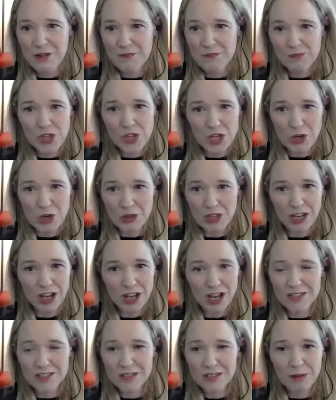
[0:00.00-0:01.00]
You know, the
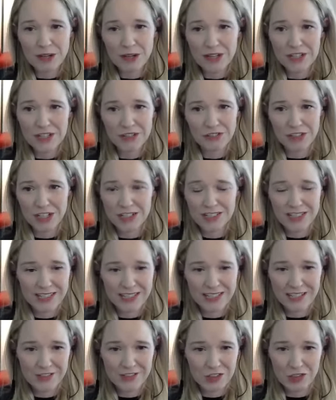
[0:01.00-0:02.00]
loss of
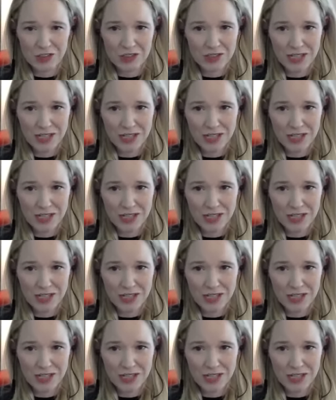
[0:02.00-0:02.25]
biodiversity is just